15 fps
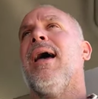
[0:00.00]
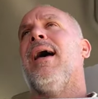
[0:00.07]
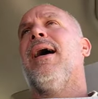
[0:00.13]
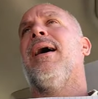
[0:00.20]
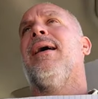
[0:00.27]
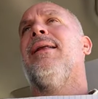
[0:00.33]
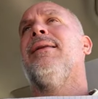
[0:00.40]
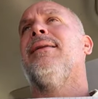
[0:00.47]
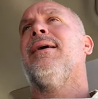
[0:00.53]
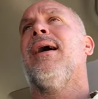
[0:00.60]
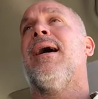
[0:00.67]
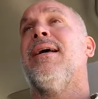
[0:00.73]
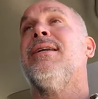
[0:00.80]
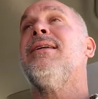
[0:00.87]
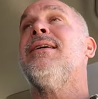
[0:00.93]
and
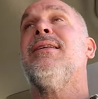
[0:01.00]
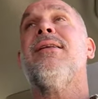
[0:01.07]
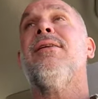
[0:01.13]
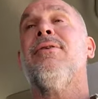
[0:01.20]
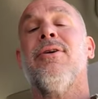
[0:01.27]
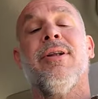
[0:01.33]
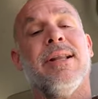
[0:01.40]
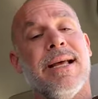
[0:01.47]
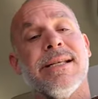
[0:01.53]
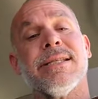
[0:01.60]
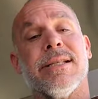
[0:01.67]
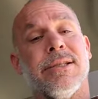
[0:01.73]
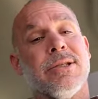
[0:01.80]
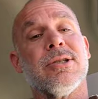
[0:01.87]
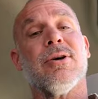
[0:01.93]
I need to learn a
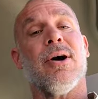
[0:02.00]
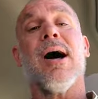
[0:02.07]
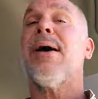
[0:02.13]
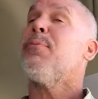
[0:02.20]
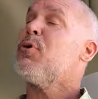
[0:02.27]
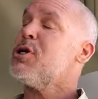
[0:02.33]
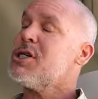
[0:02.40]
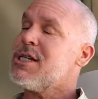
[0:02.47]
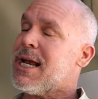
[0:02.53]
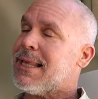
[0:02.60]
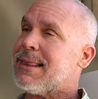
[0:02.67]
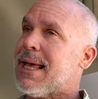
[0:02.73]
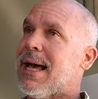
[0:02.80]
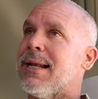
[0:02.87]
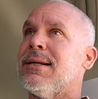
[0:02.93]
lesson. So I
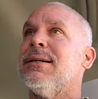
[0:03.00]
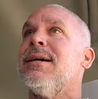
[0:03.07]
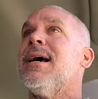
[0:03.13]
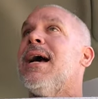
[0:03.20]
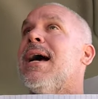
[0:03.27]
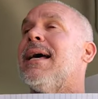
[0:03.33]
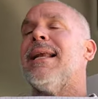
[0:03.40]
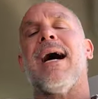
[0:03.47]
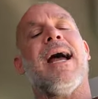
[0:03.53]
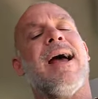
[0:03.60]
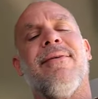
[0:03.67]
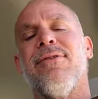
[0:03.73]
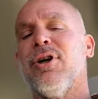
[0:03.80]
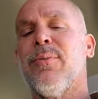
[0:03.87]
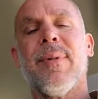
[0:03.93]
appreciate that. And I
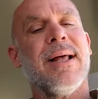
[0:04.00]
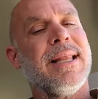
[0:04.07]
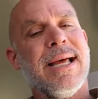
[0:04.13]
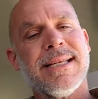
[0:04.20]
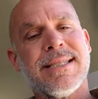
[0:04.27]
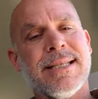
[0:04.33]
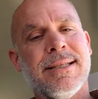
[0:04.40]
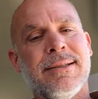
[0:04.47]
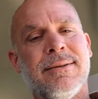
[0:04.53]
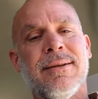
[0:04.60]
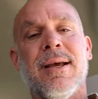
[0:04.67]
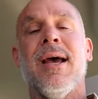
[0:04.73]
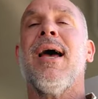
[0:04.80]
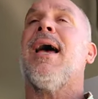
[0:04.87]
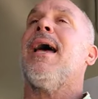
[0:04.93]
have learned my lesson
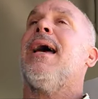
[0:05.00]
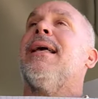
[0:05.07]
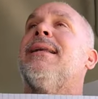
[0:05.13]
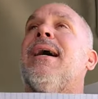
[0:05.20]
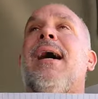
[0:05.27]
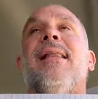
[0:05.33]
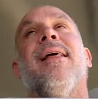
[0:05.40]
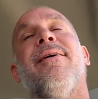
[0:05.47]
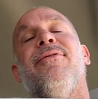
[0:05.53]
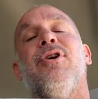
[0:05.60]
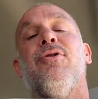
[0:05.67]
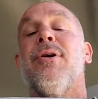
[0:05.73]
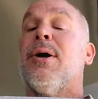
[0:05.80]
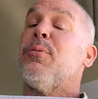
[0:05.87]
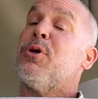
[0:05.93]
and I love
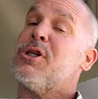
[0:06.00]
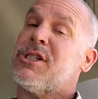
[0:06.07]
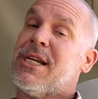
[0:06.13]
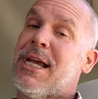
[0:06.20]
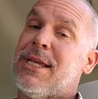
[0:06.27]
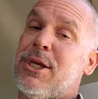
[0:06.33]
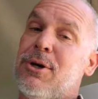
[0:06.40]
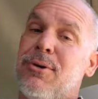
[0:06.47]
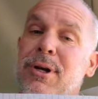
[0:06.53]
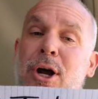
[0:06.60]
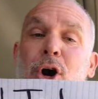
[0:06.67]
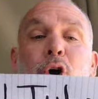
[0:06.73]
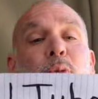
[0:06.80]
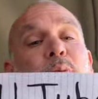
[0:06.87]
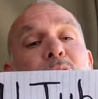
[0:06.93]
you and appreciate you and
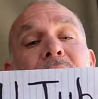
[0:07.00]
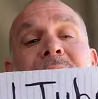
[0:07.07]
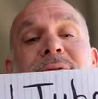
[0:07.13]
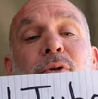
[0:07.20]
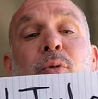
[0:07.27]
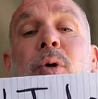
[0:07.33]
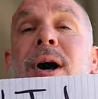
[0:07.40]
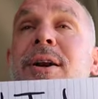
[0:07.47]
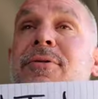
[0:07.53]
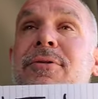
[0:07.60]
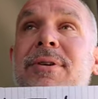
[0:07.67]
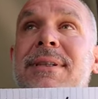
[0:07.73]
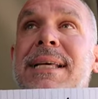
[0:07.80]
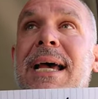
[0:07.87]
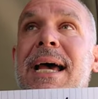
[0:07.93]
I hope you have a
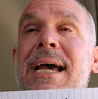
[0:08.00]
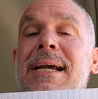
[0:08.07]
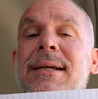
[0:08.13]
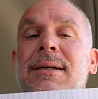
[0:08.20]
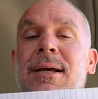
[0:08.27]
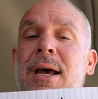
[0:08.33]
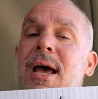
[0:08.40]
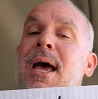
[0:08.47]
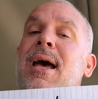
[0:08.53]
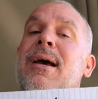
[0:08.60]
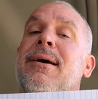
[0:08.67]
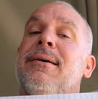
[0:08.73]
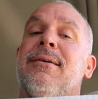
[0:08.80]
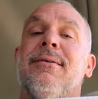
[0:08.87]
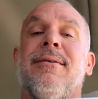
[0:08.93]
wonderful day.
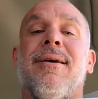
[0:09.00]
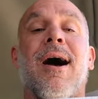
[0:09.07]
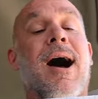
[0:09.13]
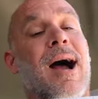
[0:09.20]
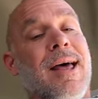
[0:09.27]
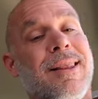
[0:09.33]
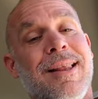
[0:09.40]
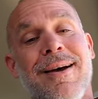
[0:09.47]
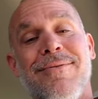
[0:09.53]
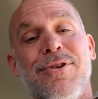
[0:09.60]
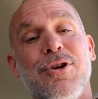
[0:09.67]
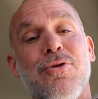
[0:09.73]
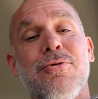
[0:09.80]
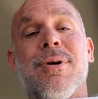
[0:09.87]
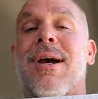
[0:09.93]
I
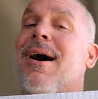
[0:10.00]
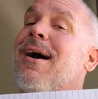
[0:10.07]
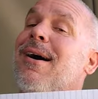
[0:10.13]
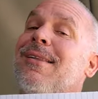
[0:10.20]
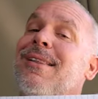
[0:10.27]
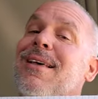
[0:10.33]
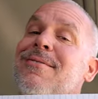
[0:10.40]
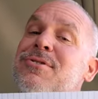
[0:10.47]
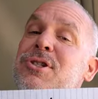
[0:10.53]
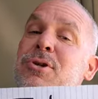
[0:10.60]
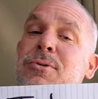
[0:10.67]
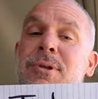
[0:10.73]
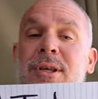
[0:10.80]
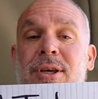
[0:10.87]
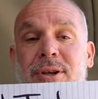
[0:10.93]
love you, God loves
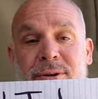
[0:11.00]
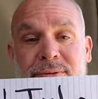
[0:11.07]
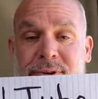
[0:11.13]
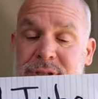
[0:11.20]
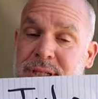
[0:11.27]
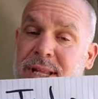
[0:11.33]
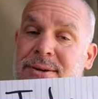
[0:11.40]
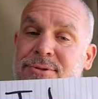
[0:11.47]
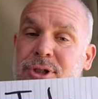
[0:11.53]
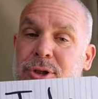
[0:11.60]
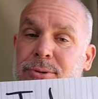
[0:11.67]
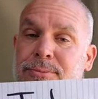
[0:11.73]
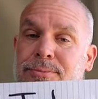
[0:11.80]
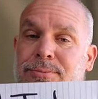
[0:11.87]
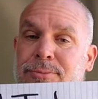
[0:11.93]
you, and the universe loves
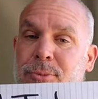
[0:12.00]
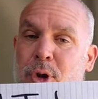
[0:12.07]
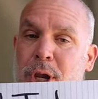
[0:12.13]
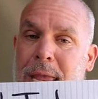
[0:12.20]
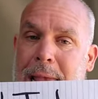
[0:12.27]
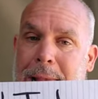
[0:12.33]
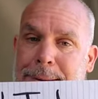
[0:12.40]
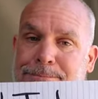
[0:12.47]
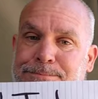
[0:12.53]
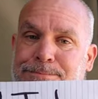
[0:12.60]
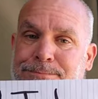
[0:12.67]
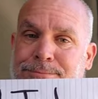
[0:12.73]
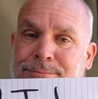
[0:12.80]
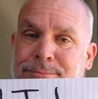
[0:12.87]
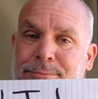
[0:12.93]
you. Okay.
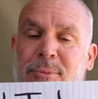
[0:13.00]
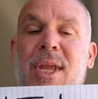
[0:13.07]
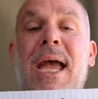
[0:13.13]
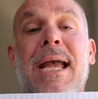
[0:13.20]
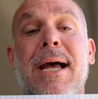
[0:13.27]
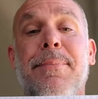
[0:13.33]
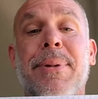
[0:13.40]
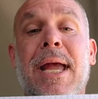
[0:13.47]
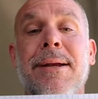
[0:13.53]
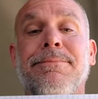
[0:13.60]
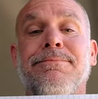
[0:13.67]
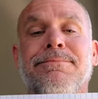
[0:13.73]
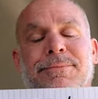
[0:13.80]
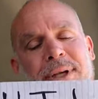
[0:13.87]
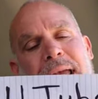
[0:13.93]
Okay,
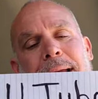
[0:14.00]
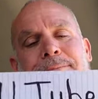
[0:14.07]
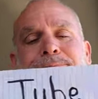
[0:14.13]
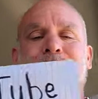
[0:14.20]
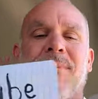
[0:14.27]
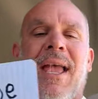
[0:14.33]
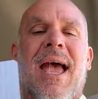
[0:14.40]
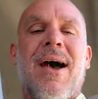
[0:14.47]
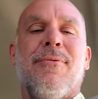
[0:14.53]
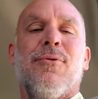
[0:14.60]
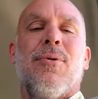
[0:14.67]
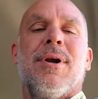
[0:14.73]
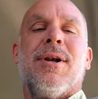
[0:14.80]
cupcake? Okay. Have a